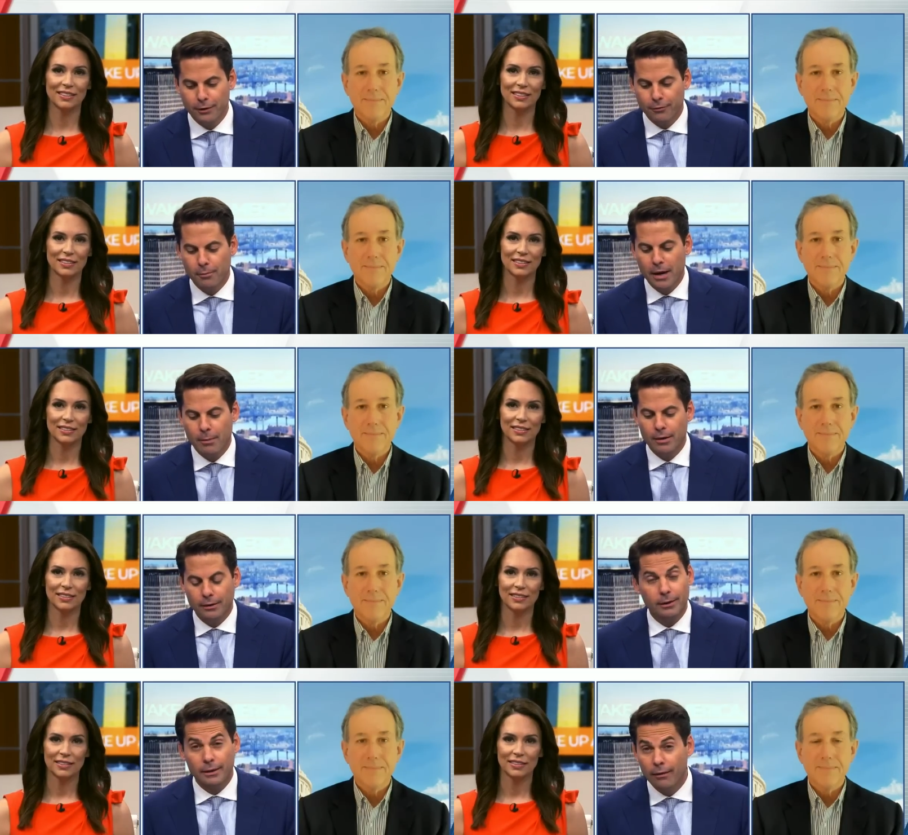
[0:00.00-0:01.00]
Speaker 1: for maybe
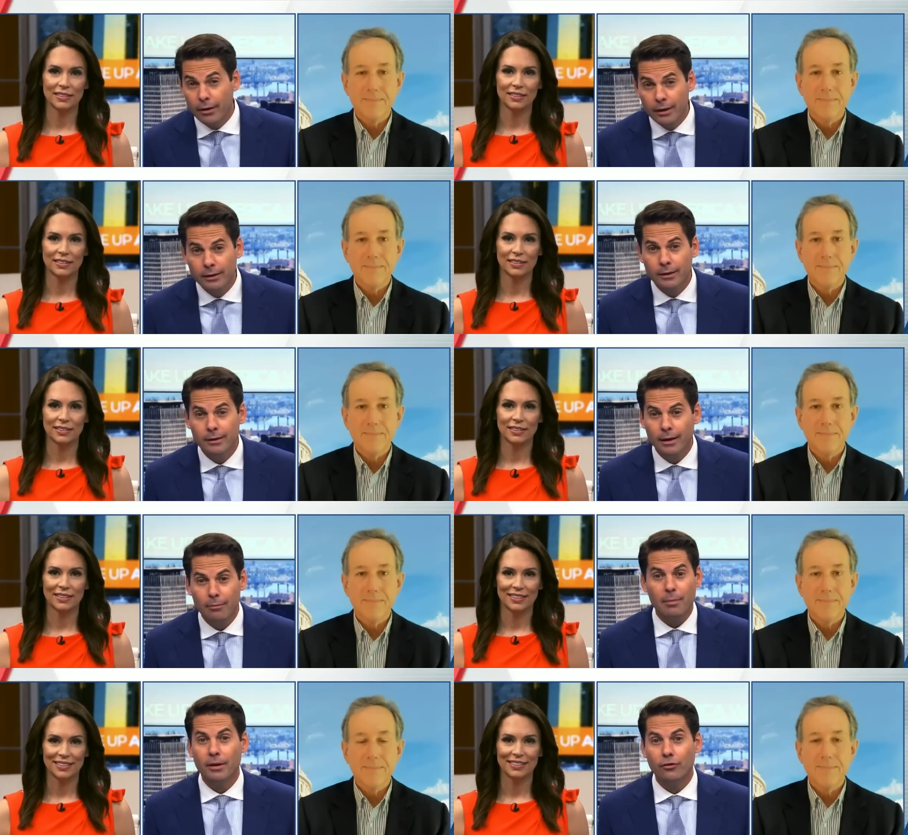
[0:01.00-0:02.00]
a little levity, uh,
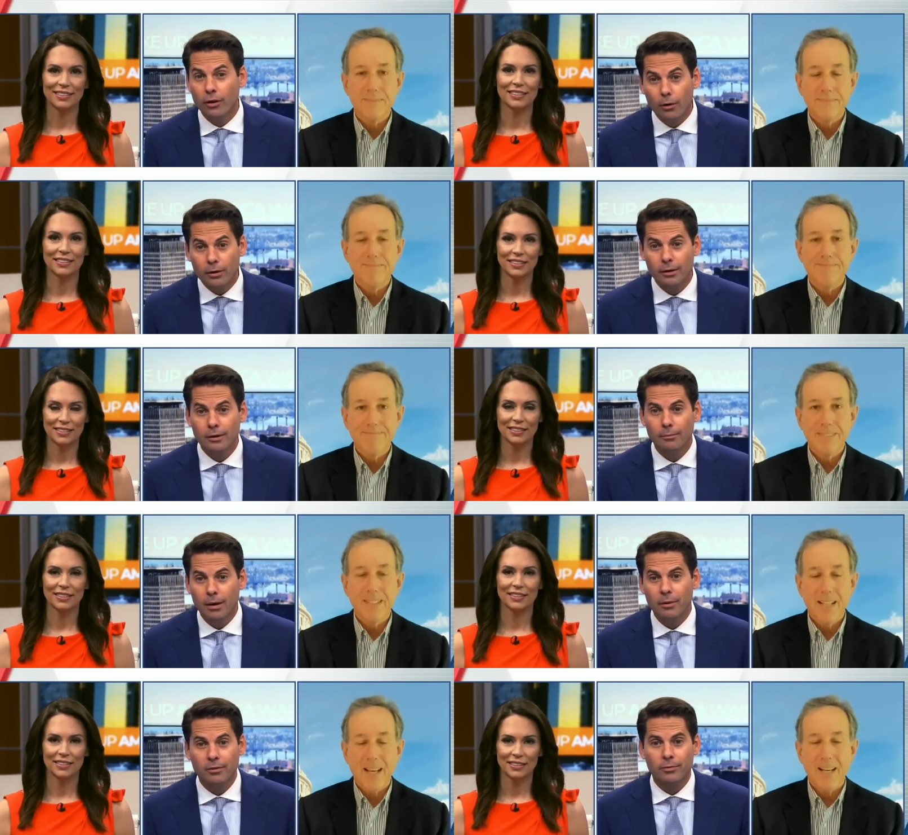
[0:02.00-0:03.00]
maybe a joke
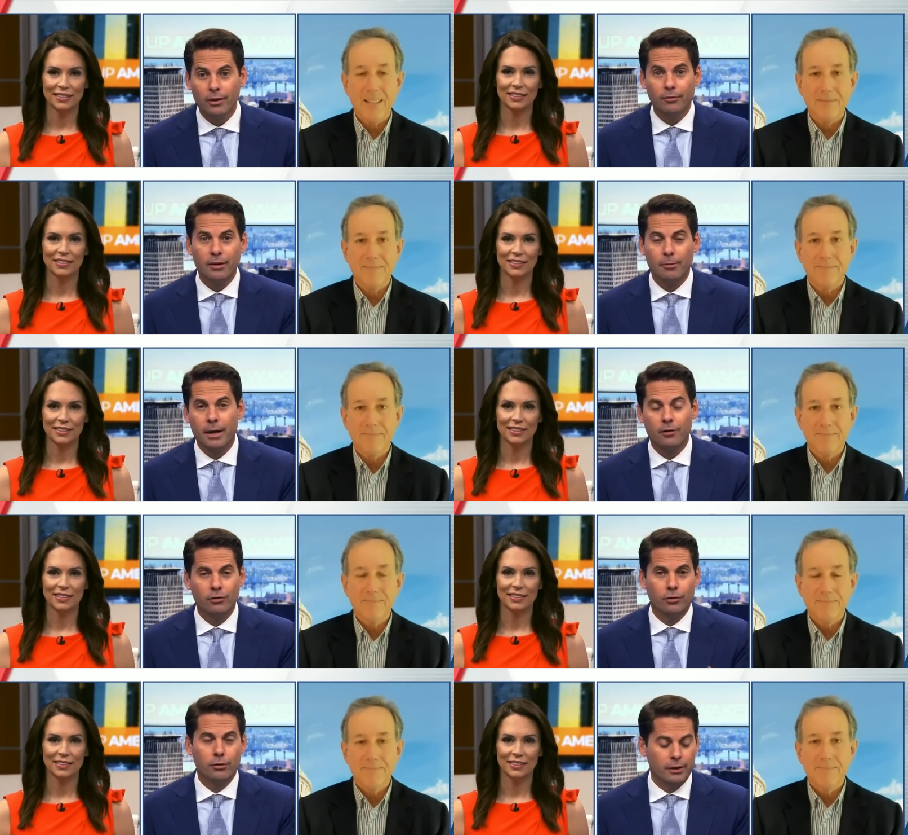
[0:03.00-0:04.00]
maybe some yeah.
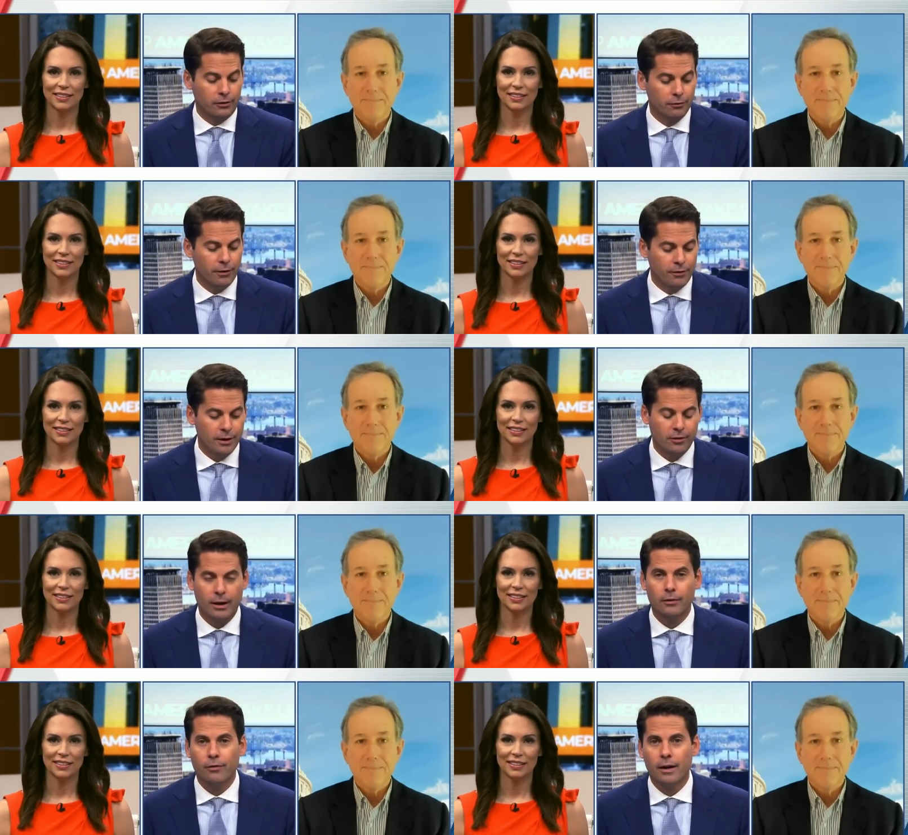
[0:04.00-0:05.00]
self-deprecation. Tudor Dixon, 15
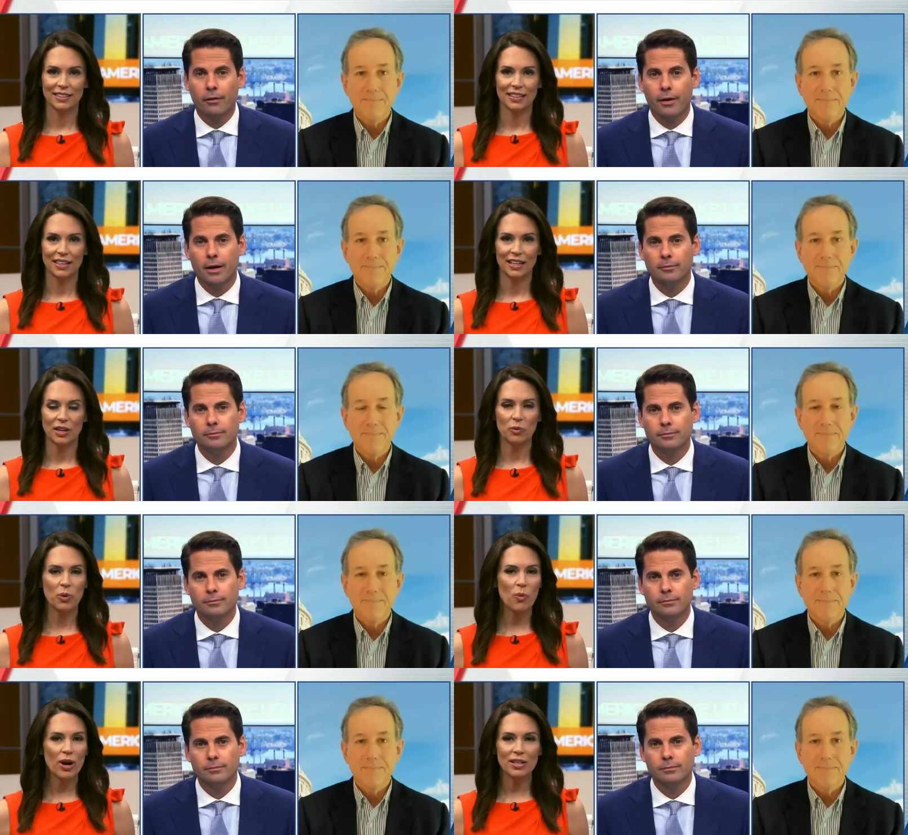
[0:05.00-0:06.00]
seconds, final thought.
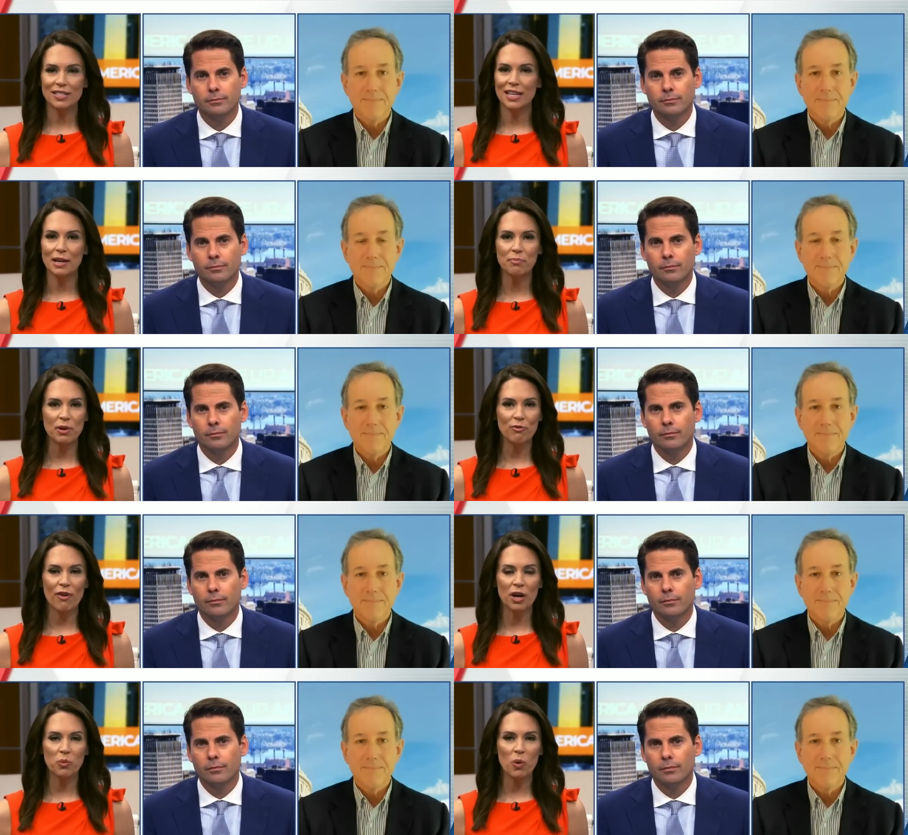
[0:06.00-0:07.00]
Speaker 2: We want to see him be
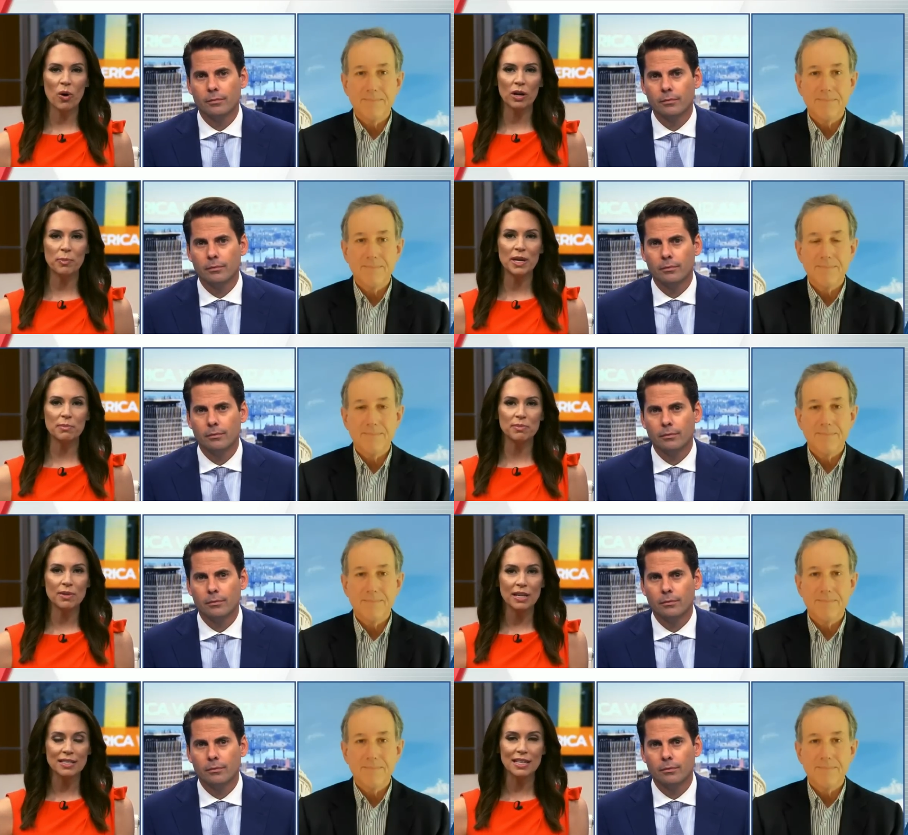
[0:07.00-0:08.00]
fun. We want to be him,
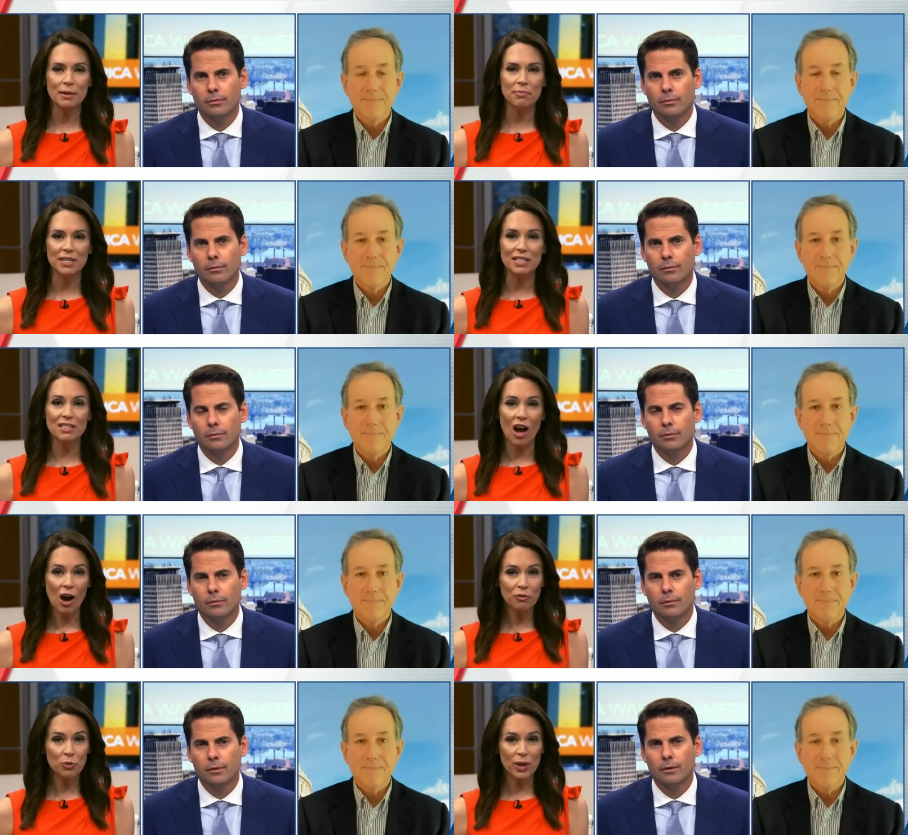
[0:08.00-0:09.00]
see him be
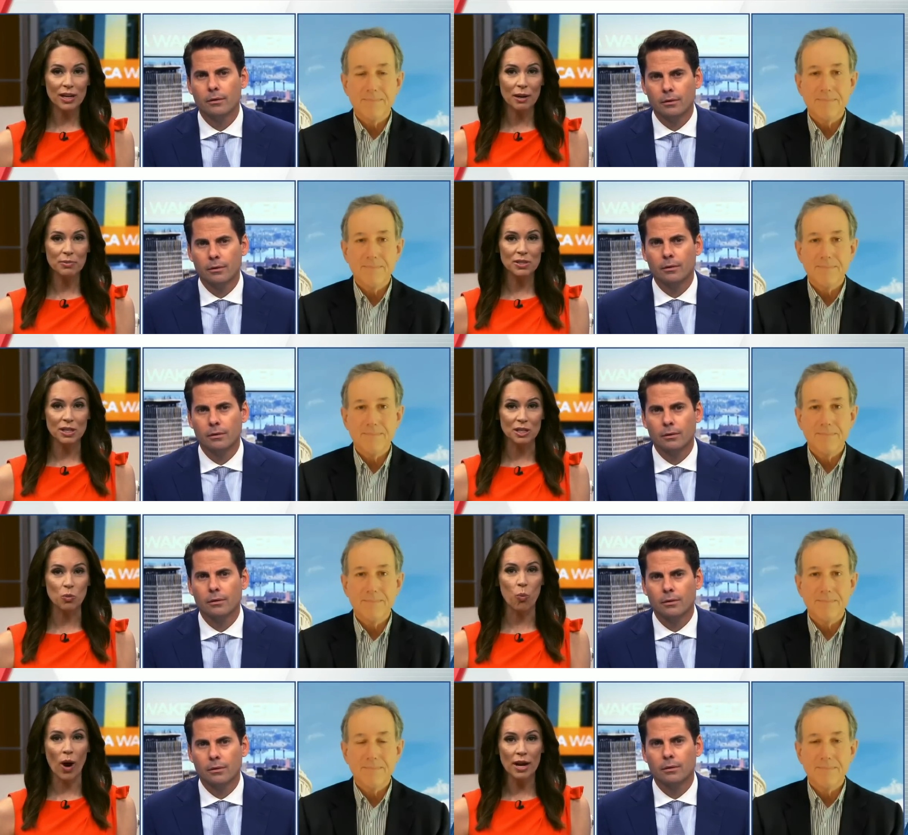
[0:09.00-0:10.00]
soft when it comes to
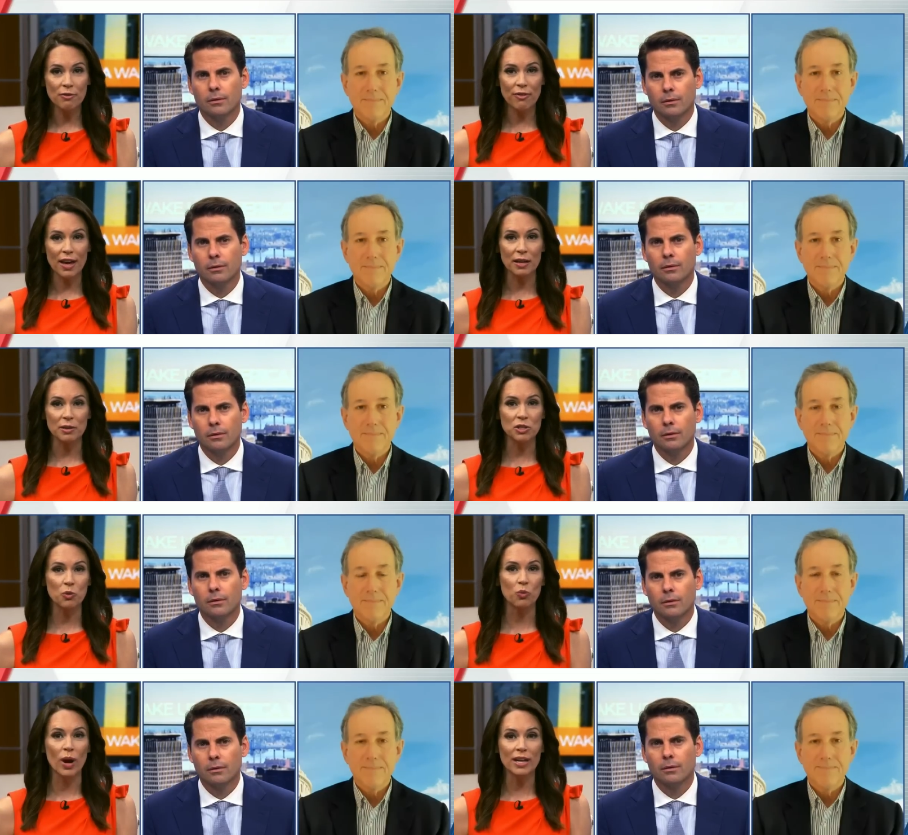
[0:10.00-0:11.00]
his wife and
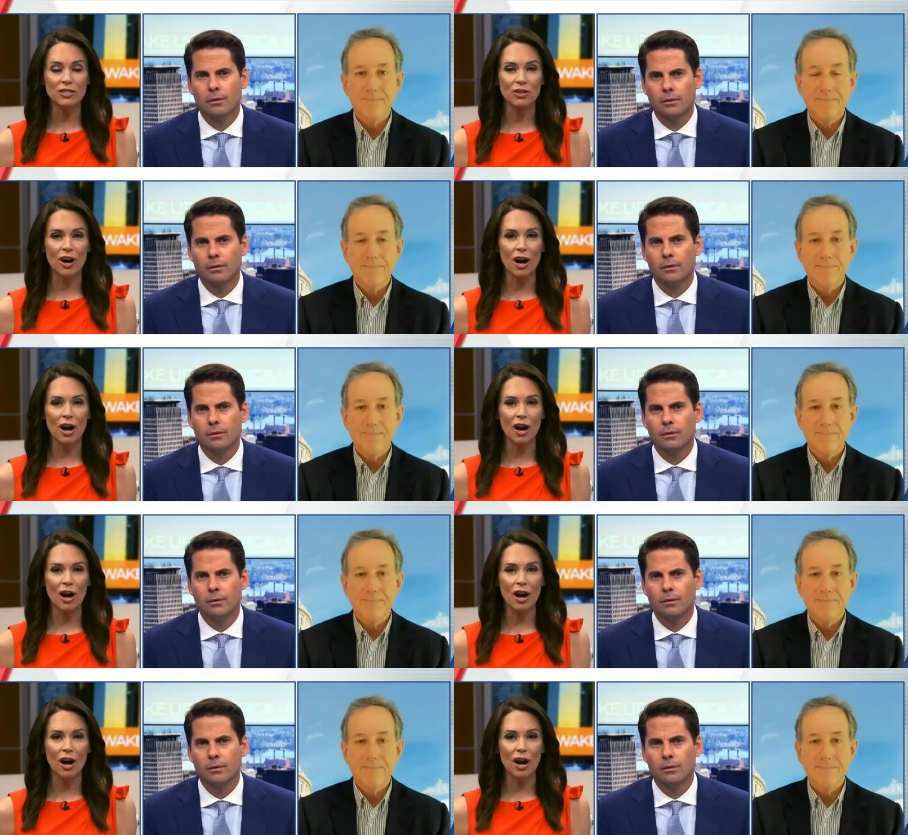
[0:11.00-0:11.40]
to raise her